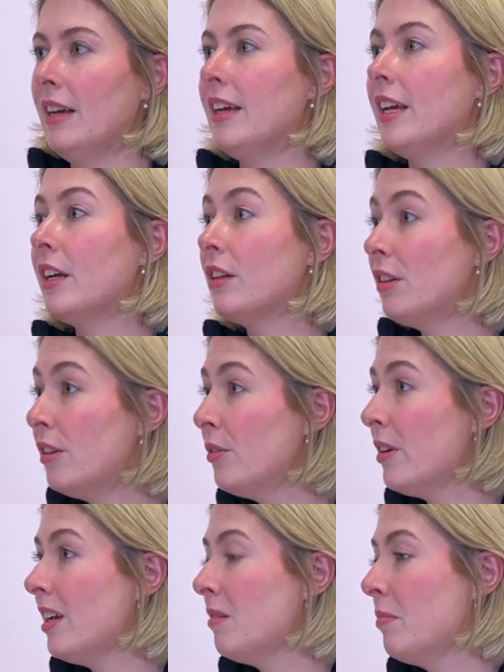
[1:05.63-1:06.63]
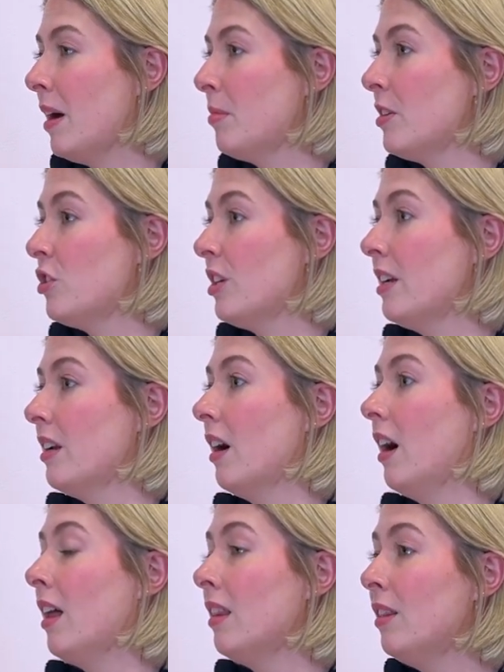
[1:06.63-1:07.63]
including publishing
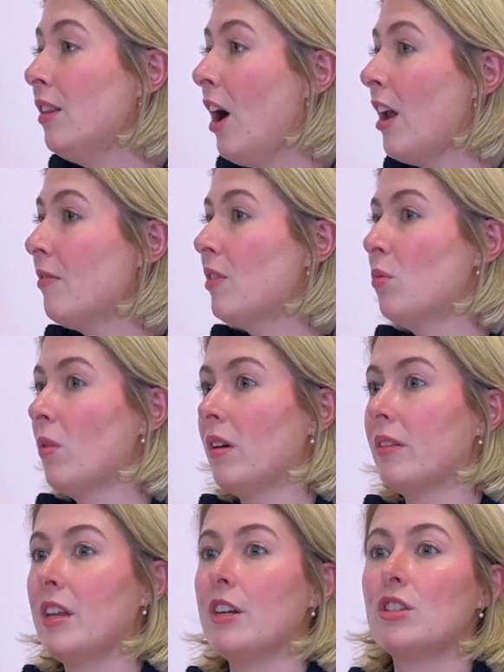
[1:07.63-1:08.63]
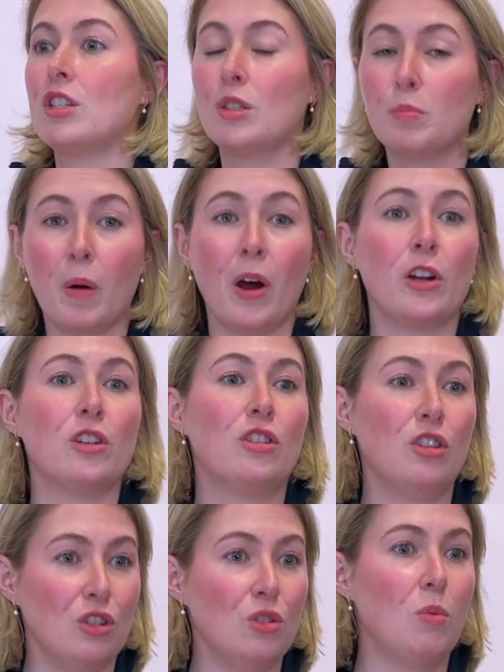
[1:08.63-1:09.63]
a lot of the work that has sparked
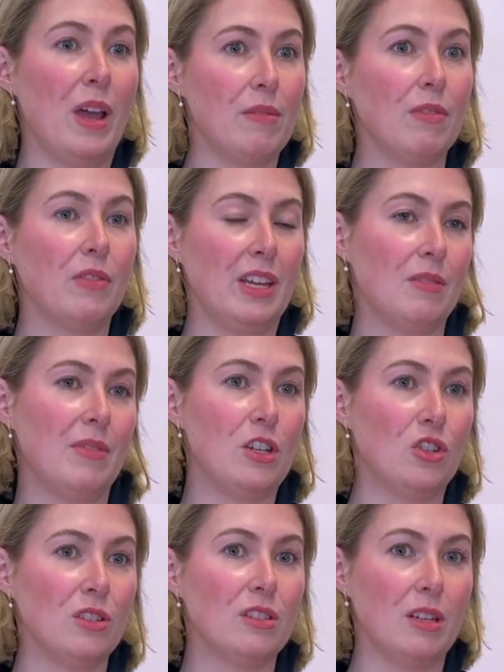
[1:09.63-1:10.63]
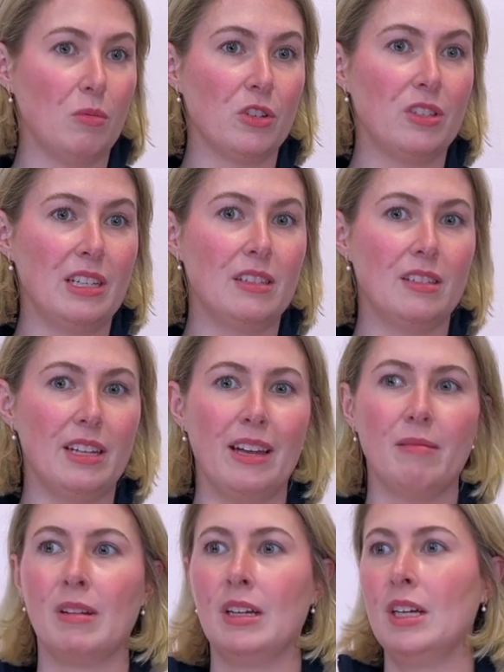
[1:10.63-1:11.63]
the new wave of innovations that we're seeing
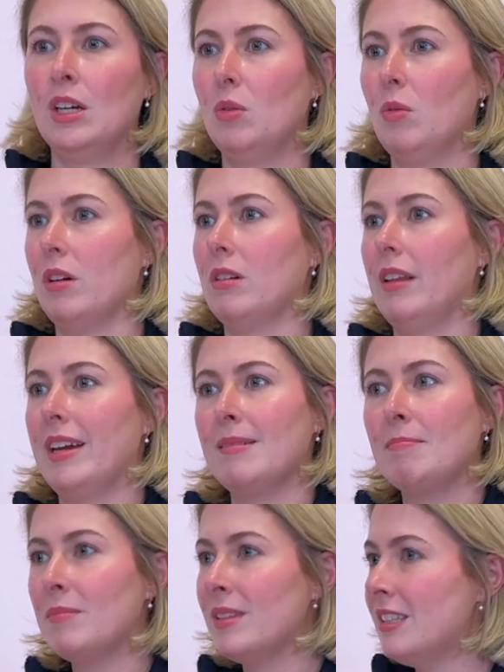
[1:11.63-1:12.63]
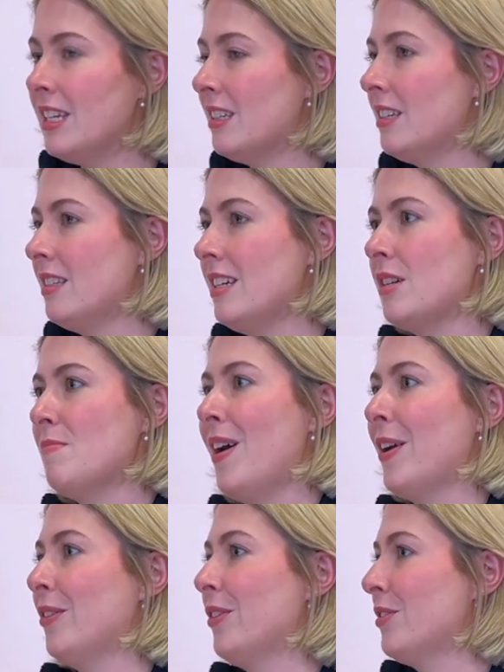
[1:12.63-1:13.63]
today. Work like seek-to-seek
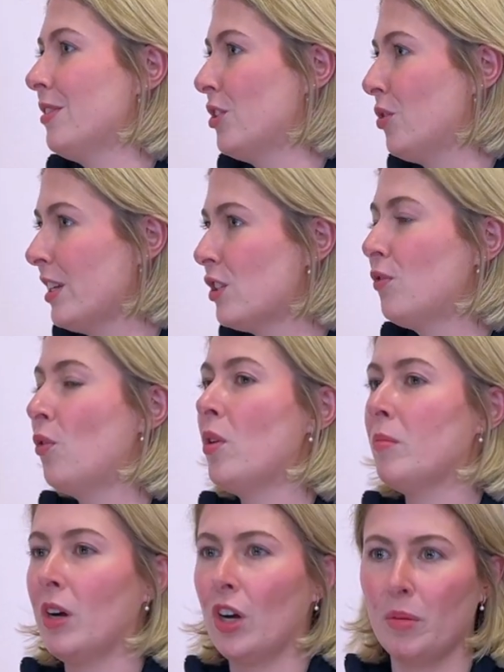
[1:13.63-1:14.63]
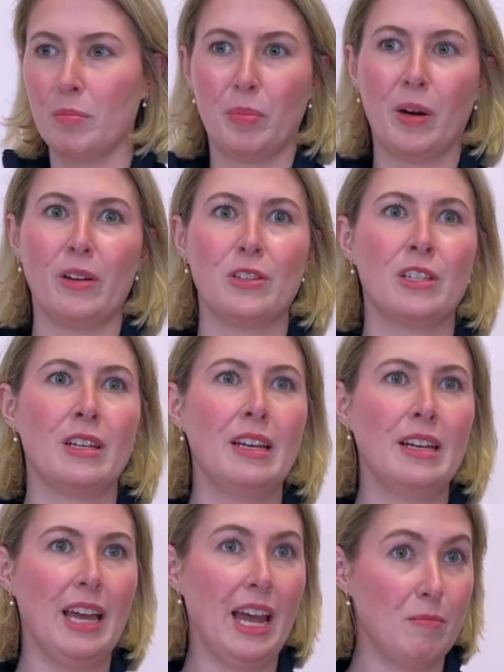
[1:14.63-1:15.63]
models, the transformer, BERT,
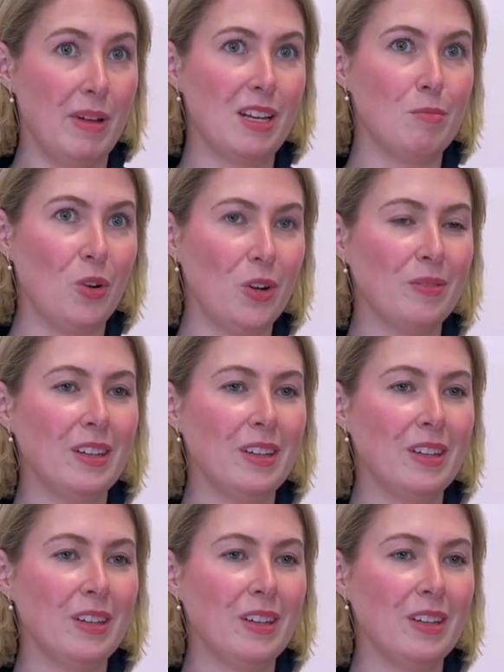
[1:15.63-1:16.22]
and many more,